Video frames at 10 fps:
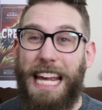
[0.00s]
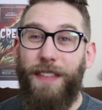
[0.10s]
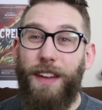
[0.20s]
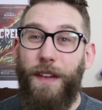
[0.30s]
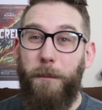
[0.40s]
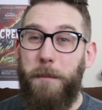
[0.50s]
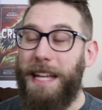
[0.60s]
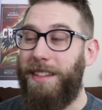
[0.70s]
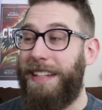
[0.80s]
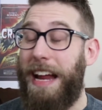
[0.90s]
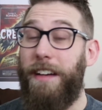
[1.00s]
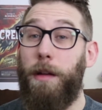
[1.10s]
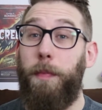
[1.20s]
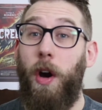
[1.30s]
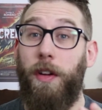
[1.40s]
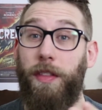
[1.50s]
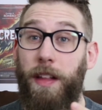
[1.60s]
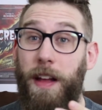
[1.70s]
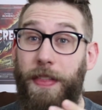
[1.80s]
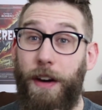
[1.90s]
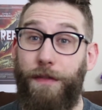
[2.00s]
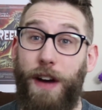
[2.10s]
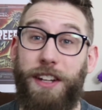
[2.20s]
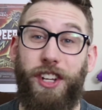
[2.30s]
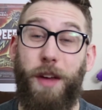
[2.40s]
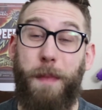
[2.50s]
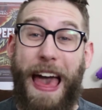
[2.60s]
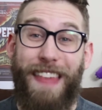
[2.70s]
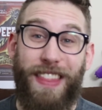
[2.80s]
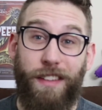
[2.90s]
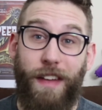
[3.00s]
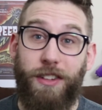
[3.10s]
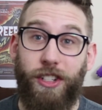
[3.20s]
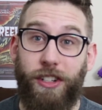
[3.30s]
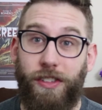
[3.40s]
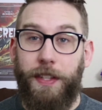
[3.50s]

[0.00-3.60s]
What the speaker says: even if it means tearing apart their friendship and the Avengers.